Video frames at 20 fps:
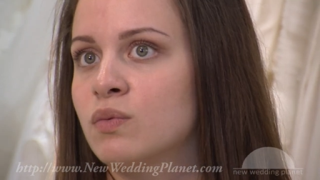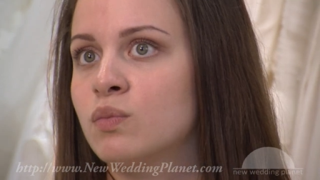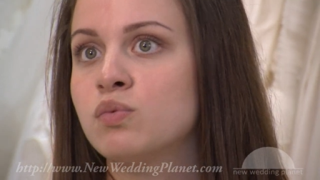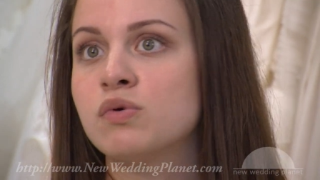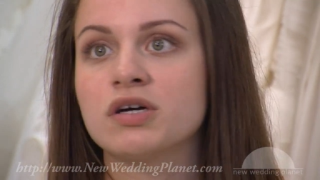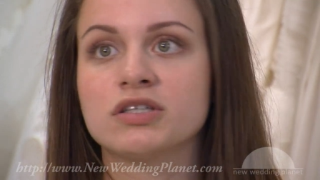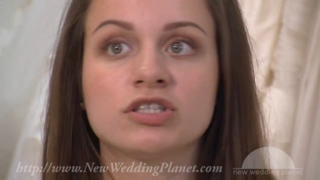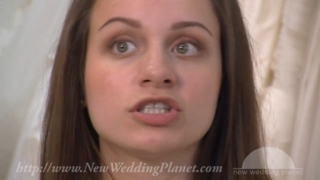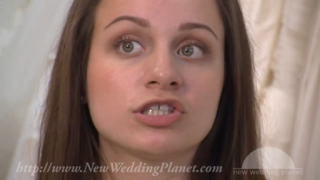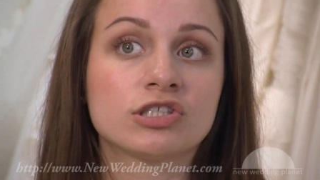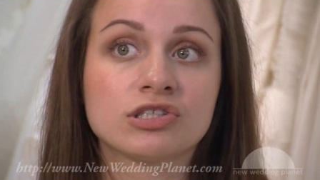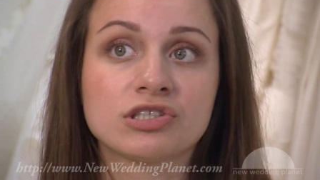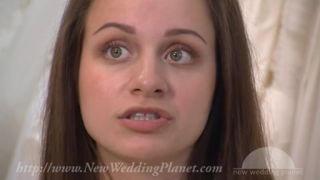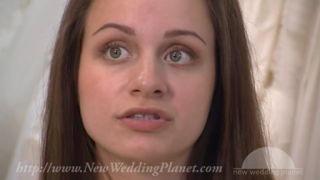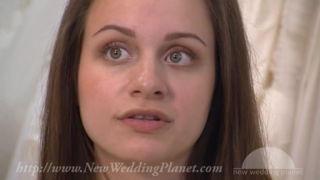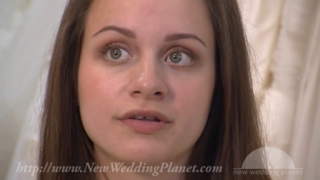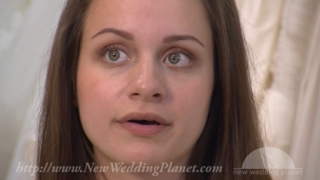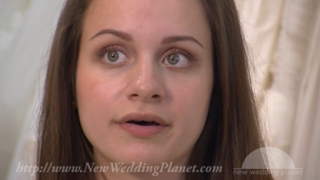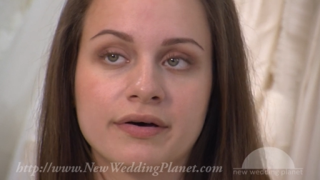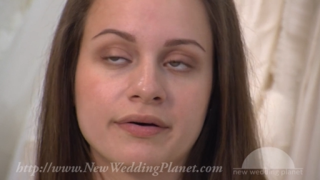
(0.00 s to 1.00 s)
What
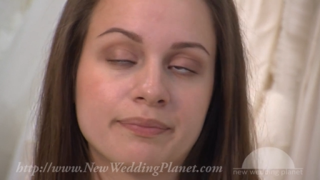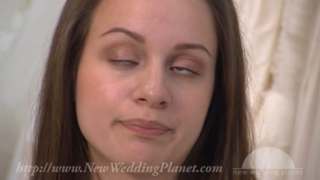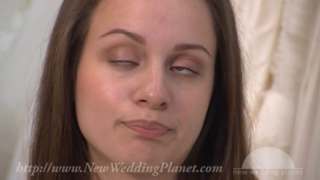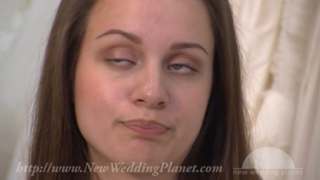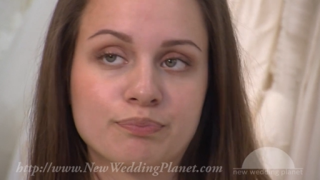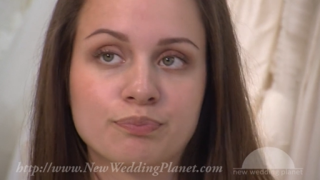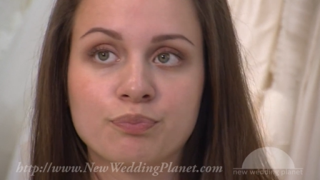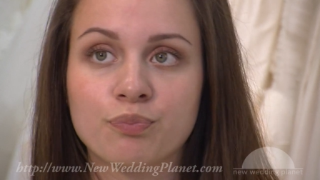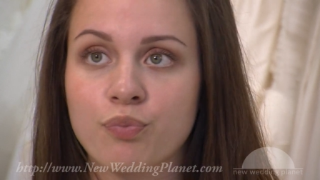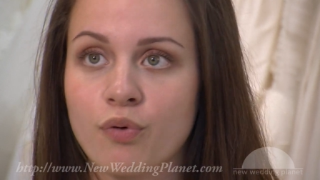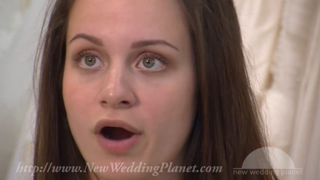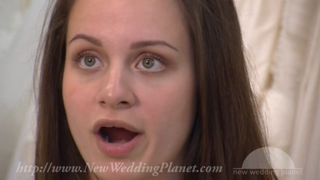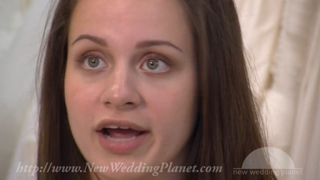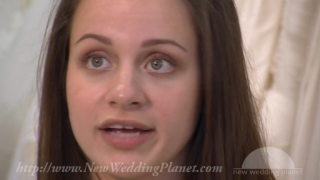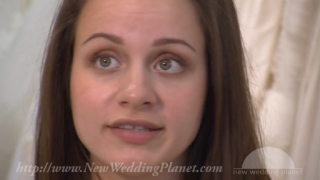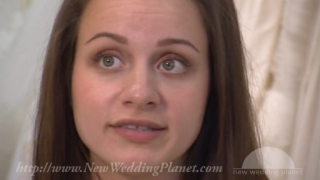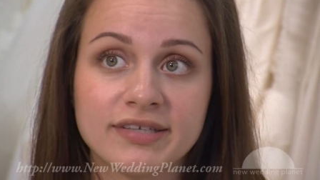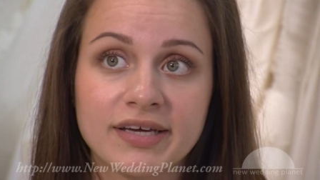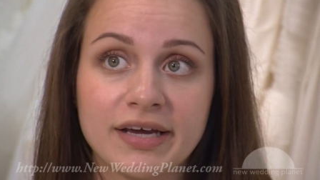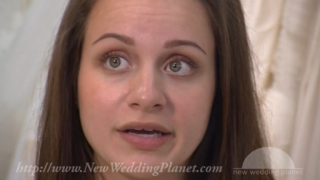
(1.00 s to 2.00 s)
should the
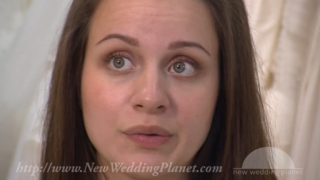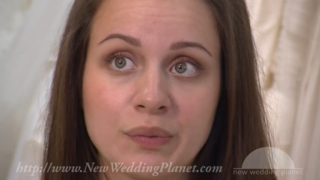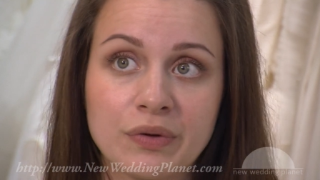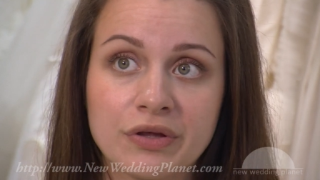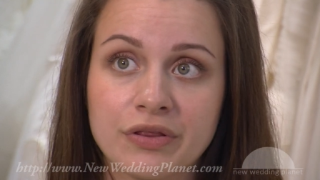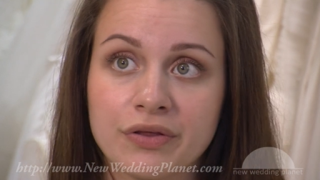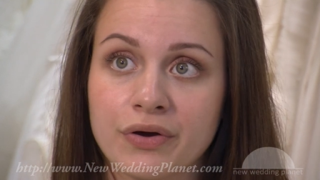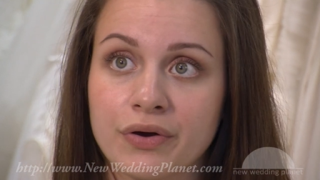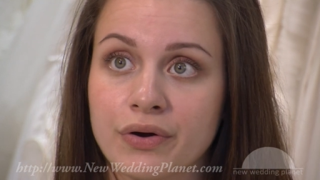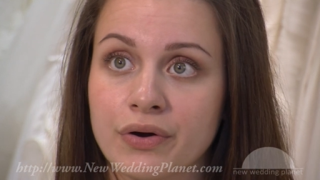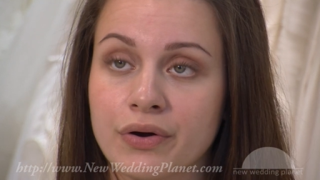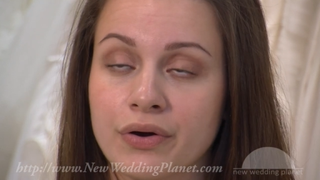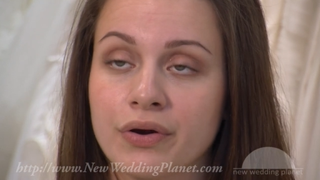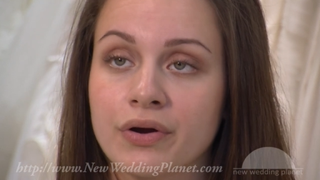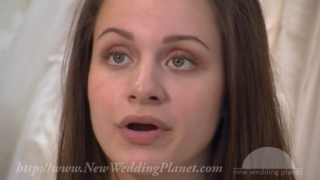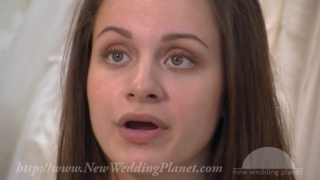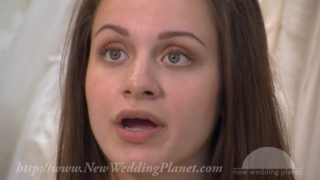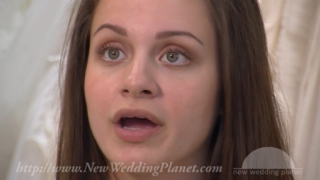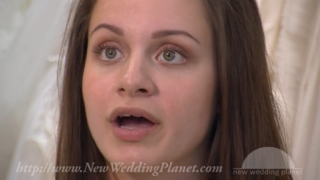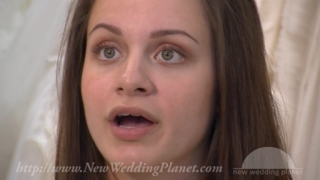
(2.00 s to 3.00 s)
bride take with
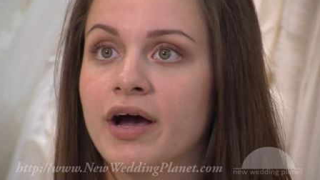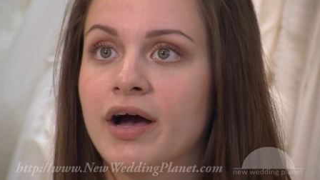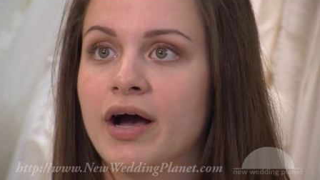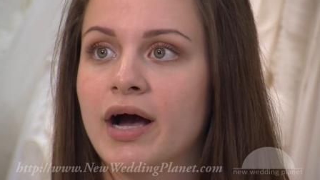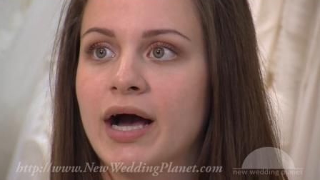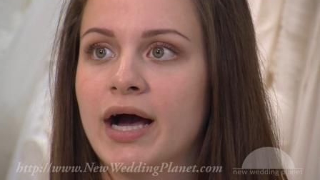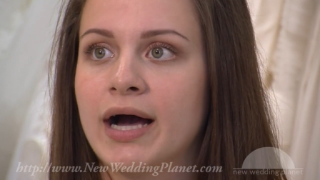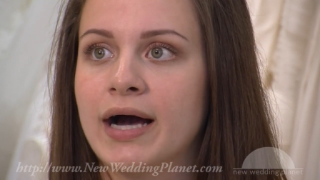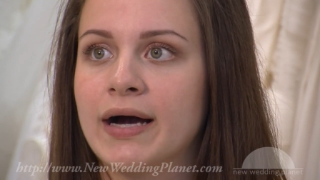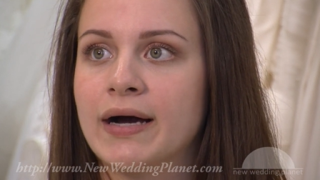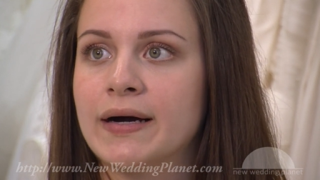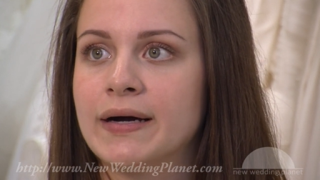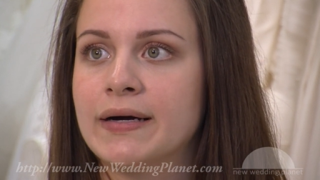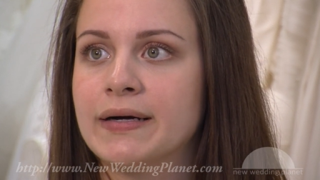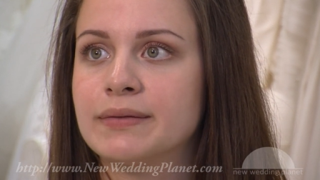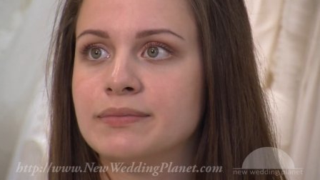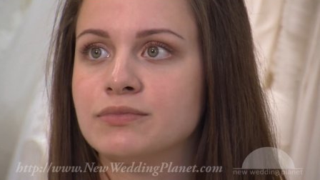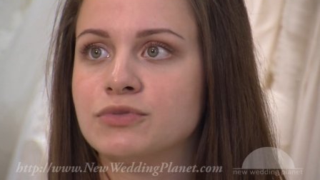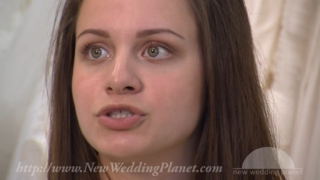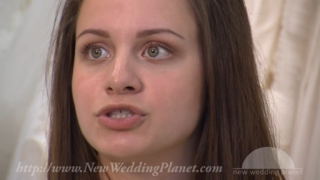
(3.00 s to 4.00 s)
her?
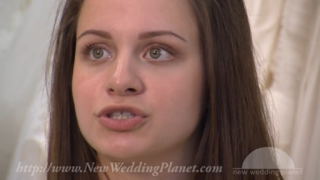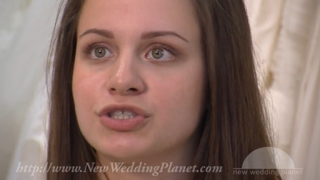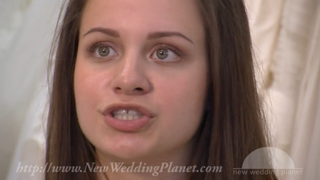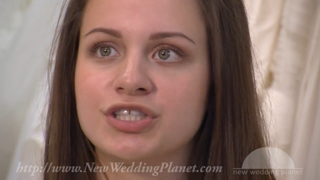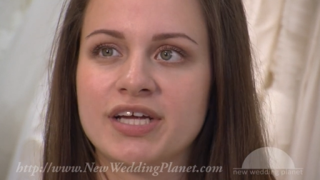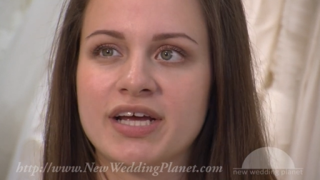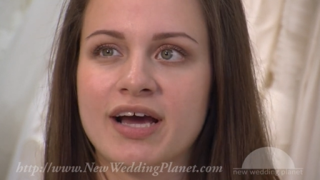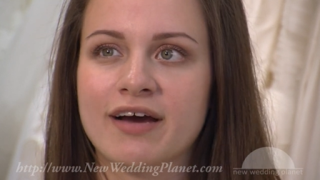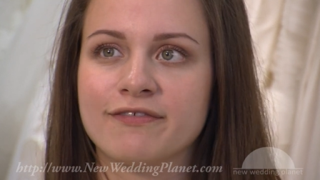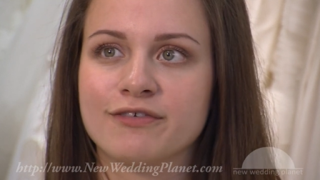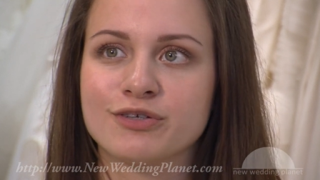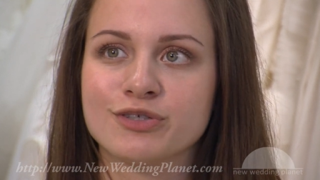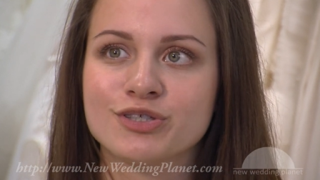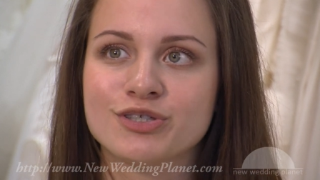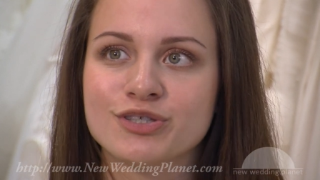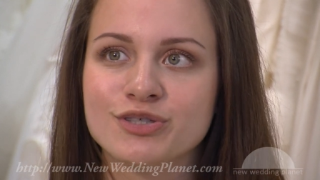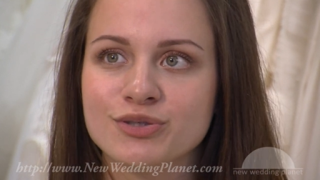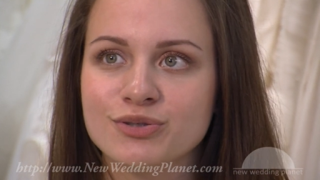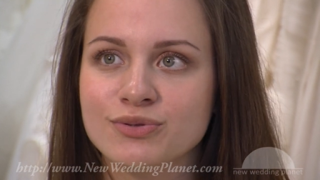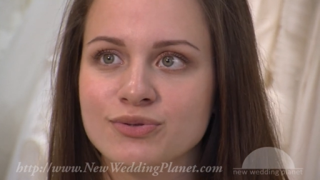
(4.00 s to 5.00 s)
Should she have her
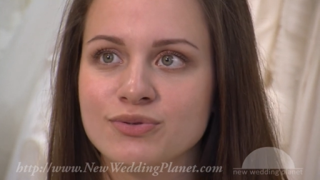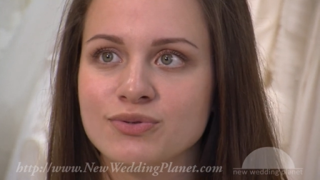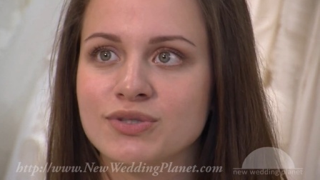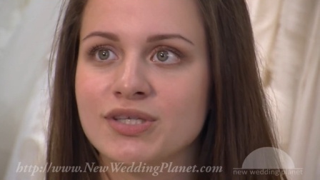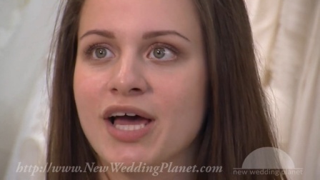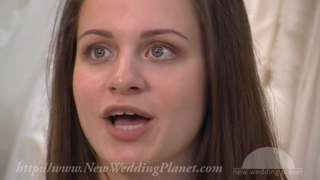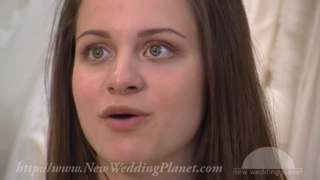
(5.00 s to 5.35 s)
shoes?